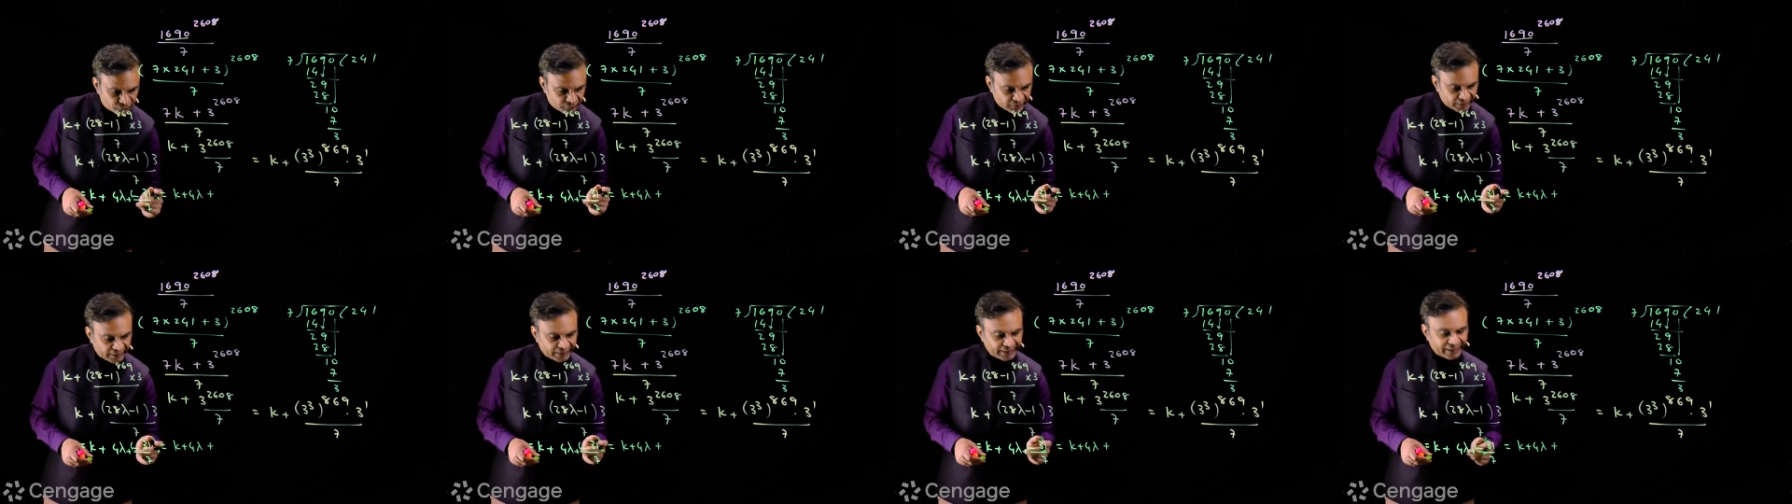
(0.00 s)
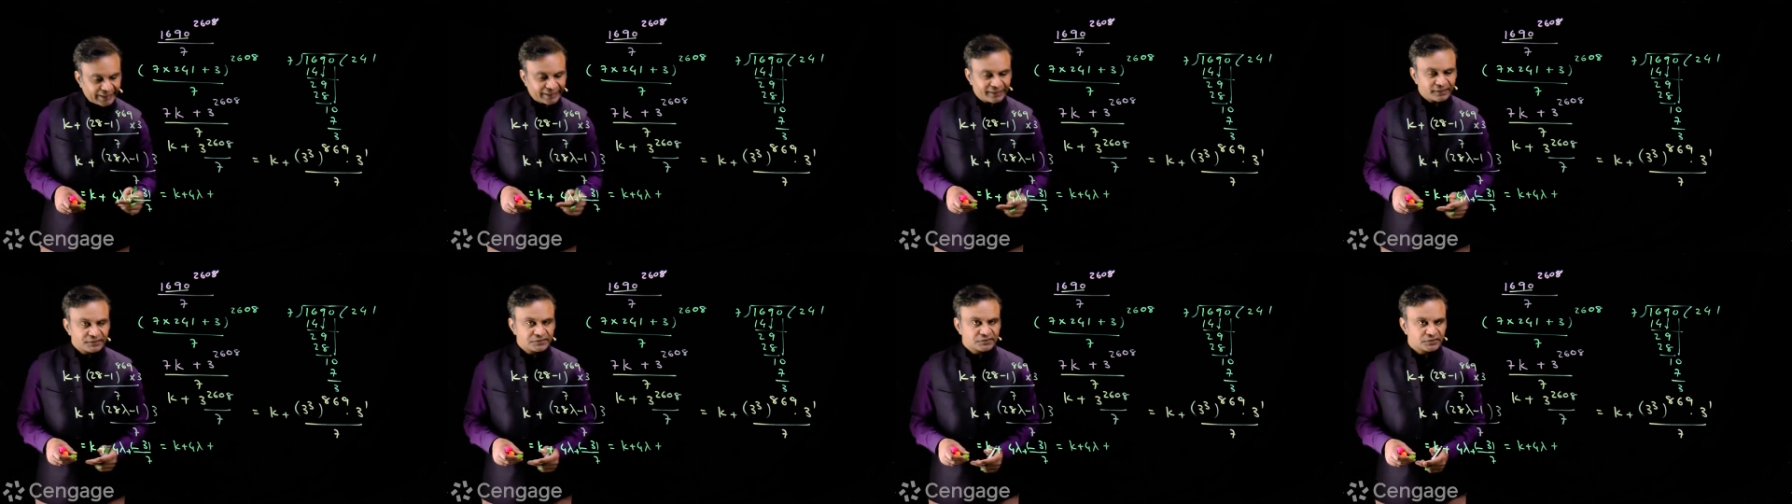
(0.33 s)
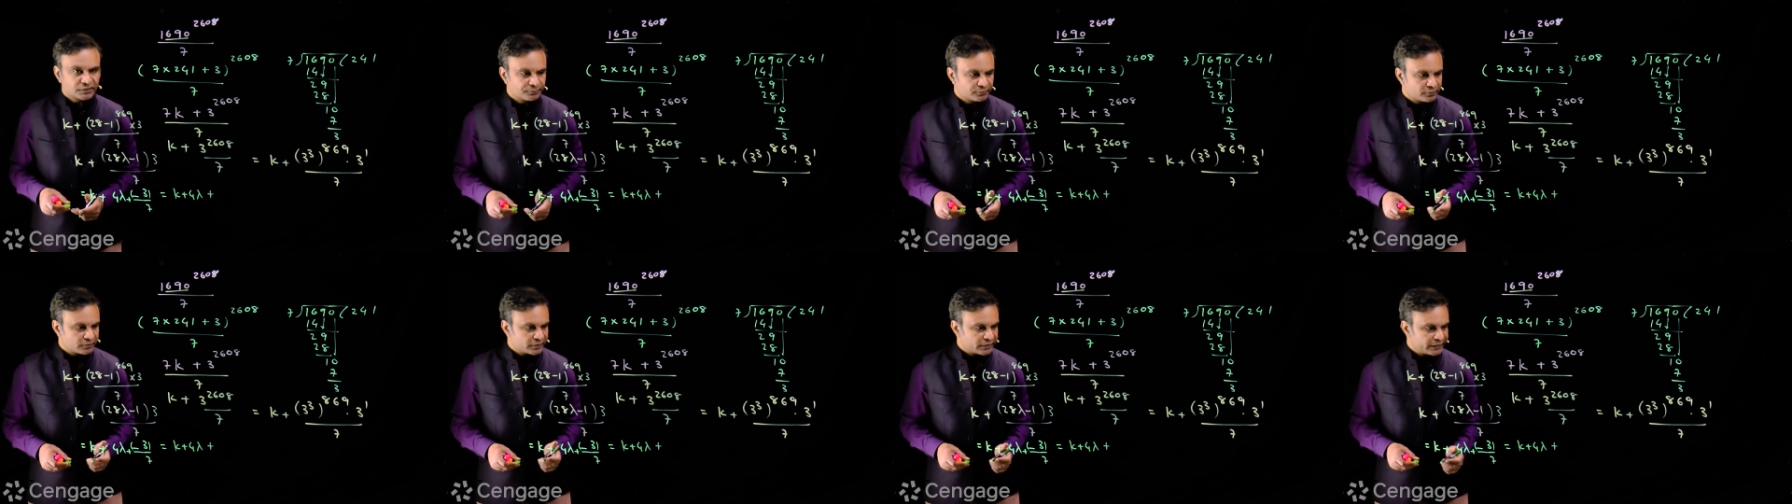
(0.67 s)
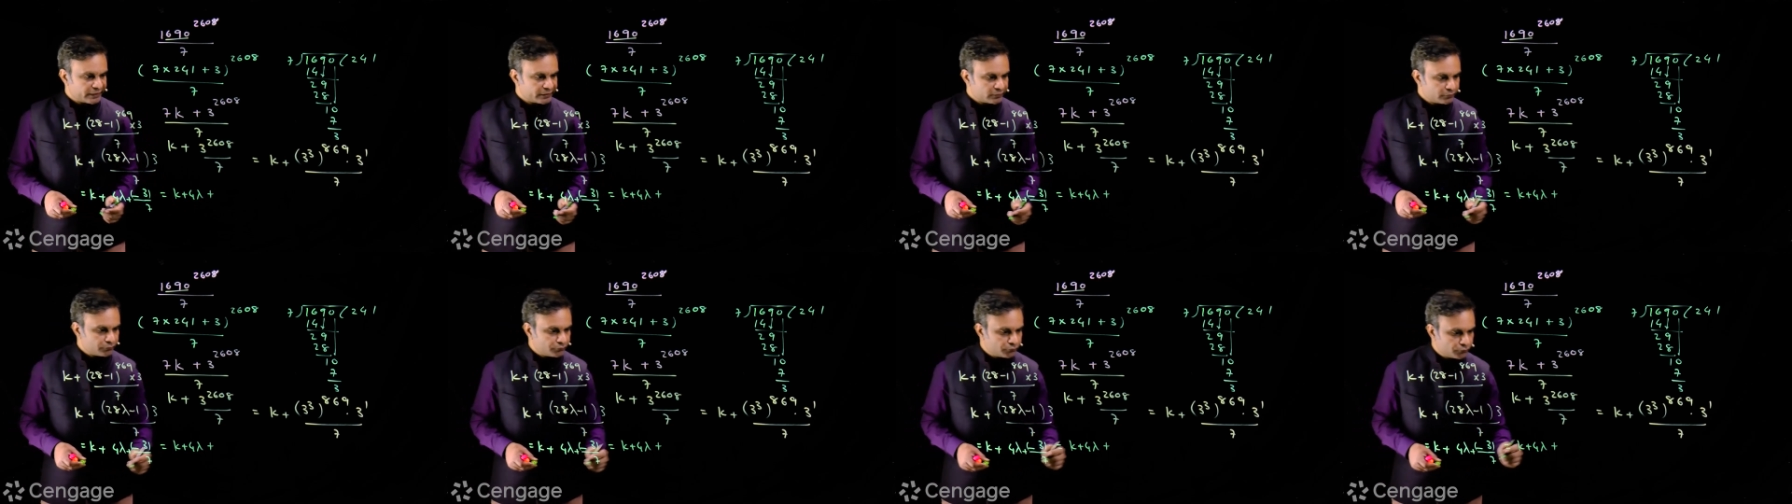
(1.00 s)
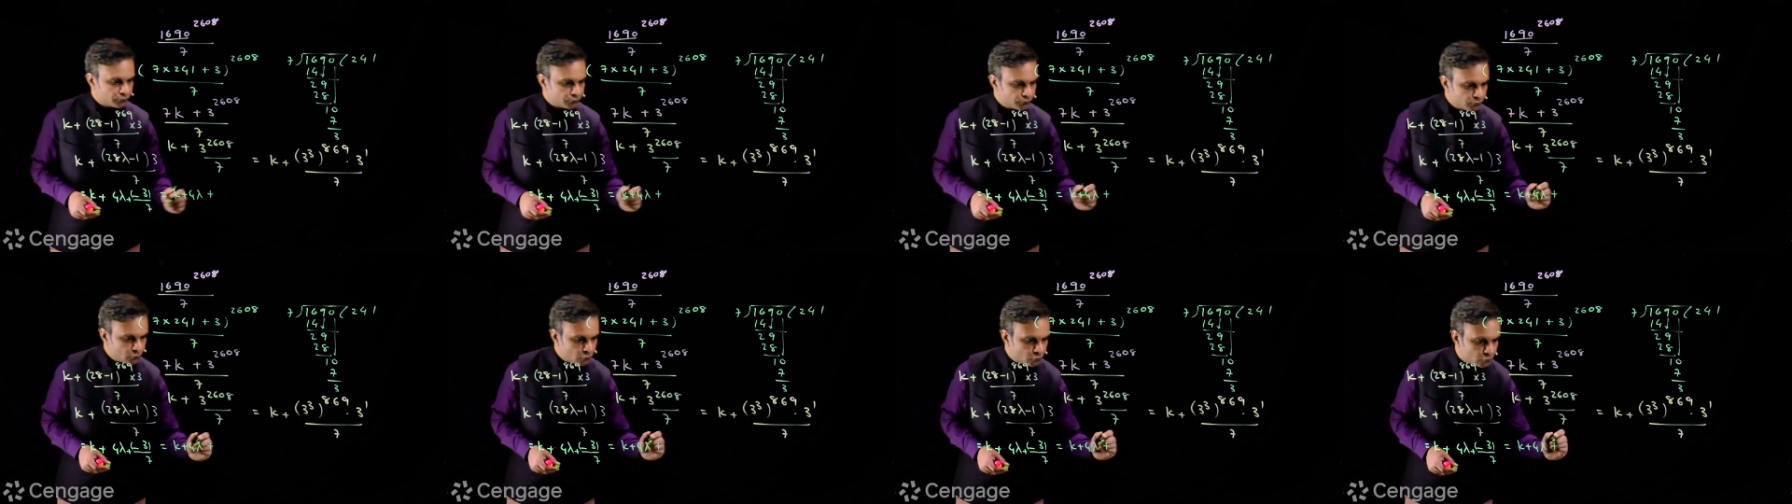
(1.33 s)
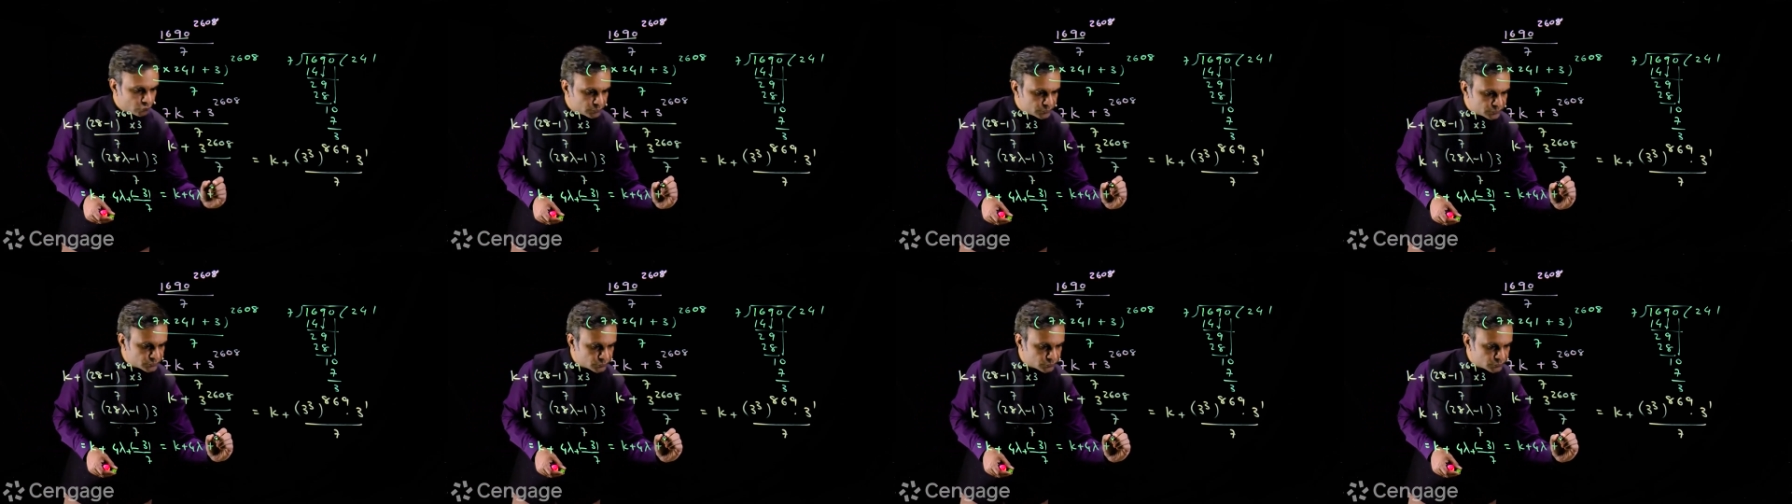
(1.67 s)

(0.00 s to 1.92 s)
we add and subtract 4.